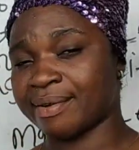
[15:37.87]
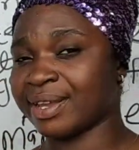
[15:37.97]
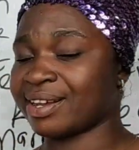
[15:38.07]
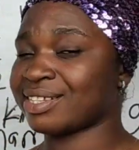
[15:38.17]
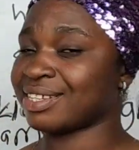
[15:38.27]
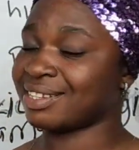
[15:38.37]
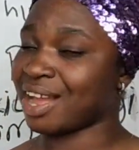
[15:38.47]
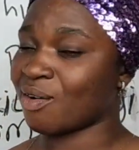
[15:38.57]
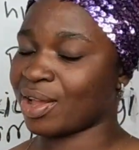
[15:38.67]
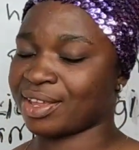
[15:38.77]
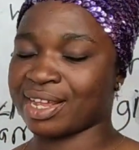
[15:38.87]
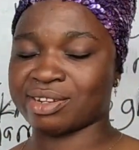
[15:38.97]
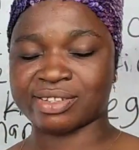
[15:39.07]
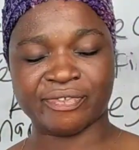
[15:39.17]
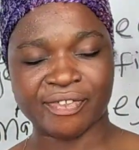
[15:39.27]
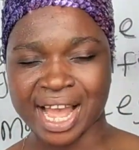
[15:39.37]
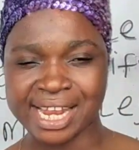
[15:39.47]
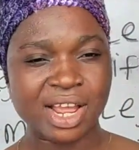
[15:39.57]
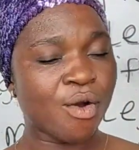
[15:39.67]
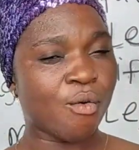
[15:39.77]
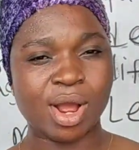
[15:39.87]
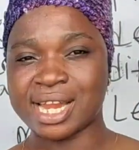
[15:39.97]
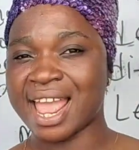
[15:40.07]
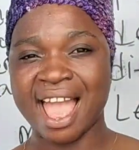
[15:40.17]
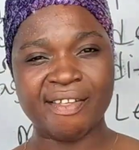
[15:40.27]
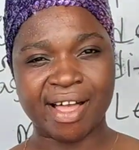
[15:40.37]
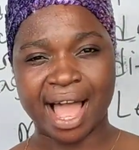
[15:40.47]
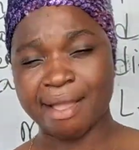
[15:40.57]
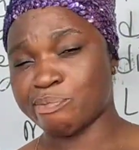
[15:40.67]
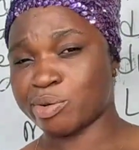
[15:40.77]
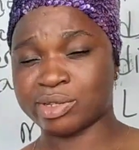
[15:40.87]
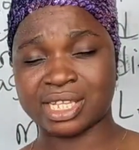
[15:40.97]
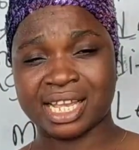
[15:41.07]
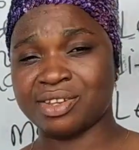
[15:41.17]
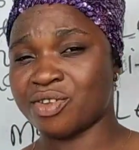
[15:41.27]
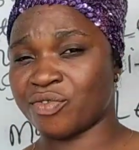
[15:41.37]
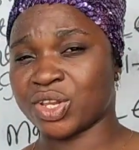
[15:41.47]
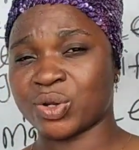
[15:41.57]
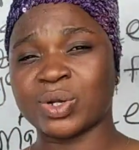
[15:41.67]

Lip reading: because in that way you get notified whenever I post a new video.